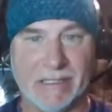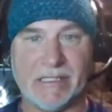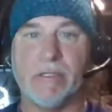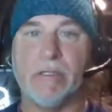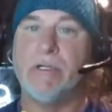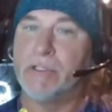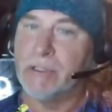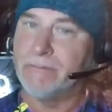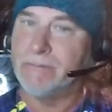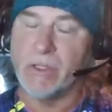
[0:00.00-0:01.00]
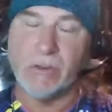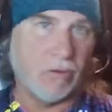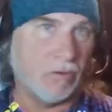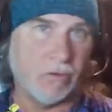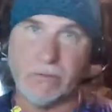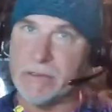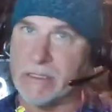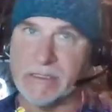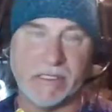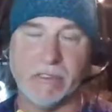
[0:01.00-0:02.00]
It's an illusion. The whole
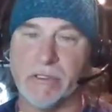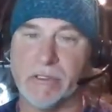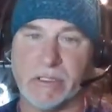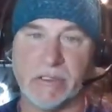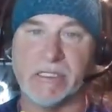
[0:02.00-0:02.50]
thing's an illusion.